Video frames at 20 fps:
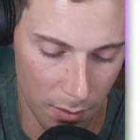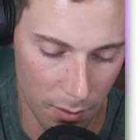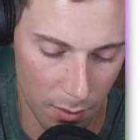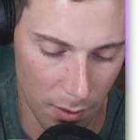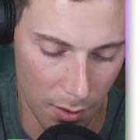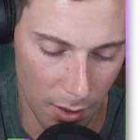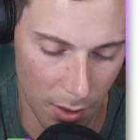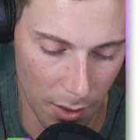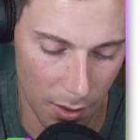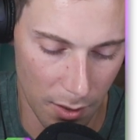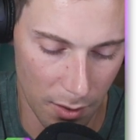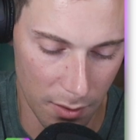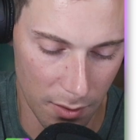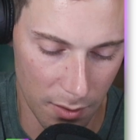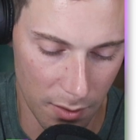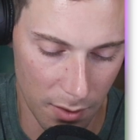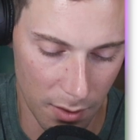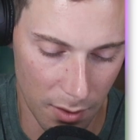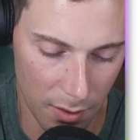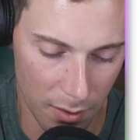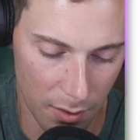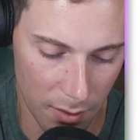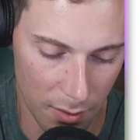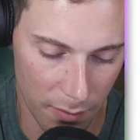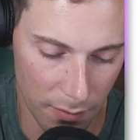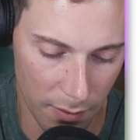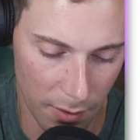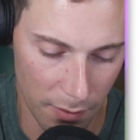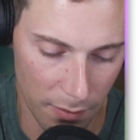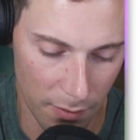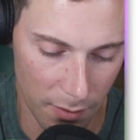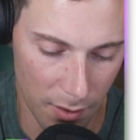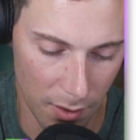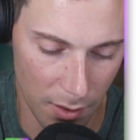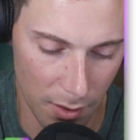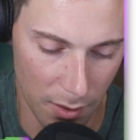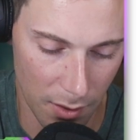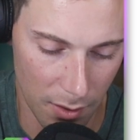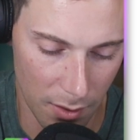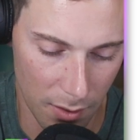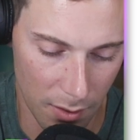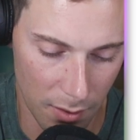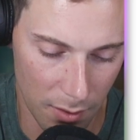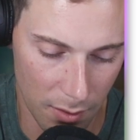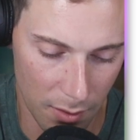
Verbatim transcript: 9 and 6 is 15